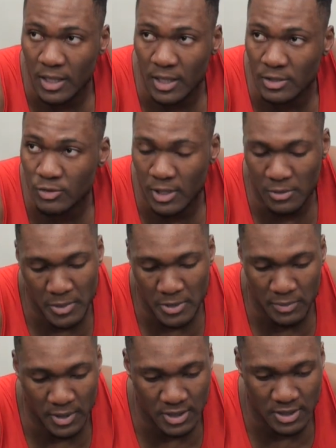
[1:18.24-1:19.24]
and try to
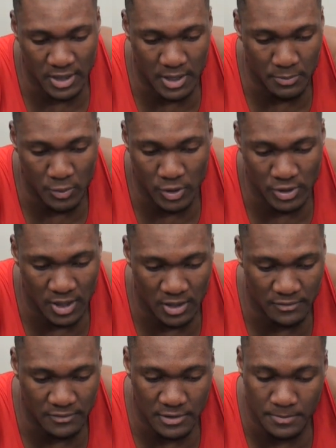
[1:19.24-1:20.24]
make plays and get points out of it.